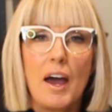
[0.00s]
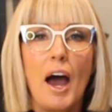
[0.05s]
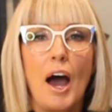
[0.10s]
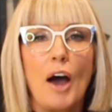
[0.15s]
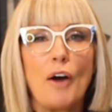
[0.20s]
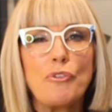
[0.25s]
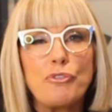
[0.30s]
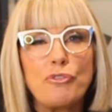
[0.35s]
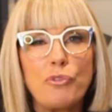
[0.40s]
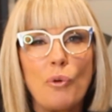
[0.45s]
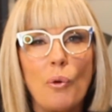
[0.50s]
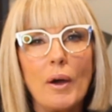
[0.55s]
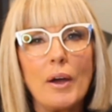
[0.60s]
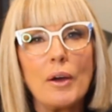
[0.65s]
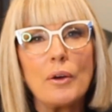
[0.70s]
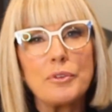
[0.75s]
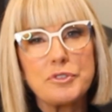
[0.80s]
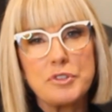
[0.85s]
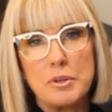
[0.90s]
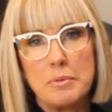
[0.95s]
A
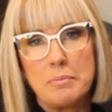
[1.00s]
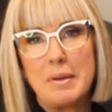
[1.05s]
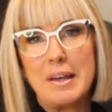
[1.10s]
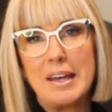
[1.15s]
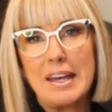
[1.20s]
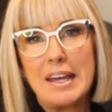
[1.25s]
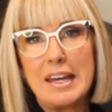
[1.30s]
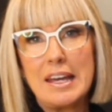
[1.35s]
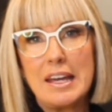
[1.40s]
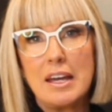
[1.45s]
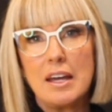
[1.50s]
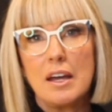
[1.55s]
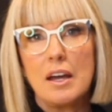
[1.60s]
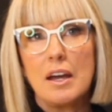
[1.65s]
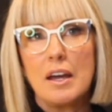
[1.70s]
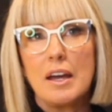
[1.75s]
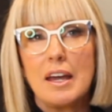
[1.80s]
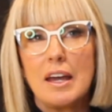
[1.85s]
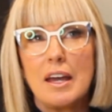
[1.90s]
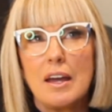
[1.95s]
foil to me,
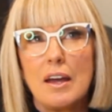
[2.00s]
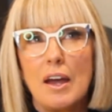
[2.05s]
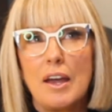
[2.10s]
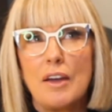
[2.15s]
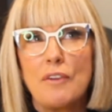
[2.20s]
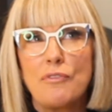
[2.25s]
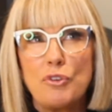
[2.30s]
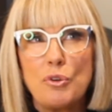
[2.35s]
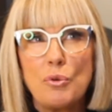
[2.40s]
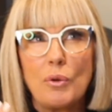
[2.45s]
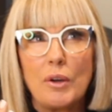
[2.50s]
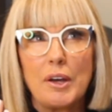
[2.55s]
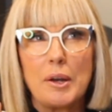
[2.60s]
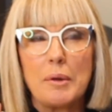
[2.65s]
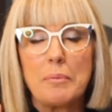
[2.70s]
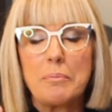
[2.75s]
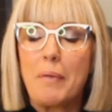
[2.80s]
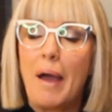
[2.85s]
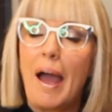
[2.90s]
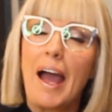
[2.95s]
if you could
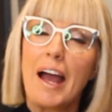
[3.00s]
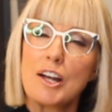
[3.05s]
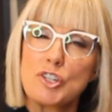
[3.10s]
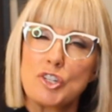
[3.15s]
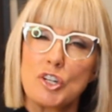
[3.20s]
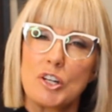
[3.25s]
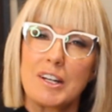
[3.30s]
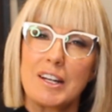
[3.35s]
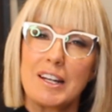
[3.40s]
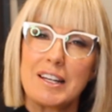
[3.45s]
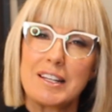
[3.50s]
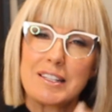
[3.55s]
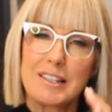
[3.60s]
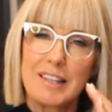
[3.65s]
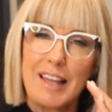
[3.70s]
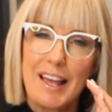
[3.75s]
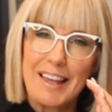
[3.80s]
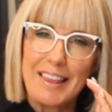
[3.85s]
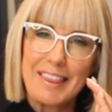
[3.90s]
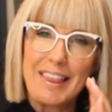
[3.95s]
imagine, is
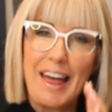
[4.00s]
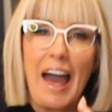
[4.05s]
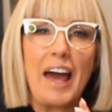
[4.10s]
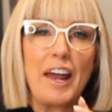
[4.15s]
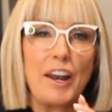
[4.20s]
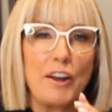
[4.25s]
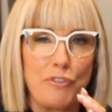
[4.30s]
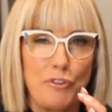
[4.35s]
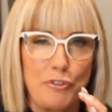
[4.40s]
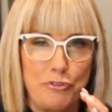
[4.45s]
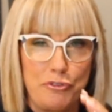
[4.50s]
like that of a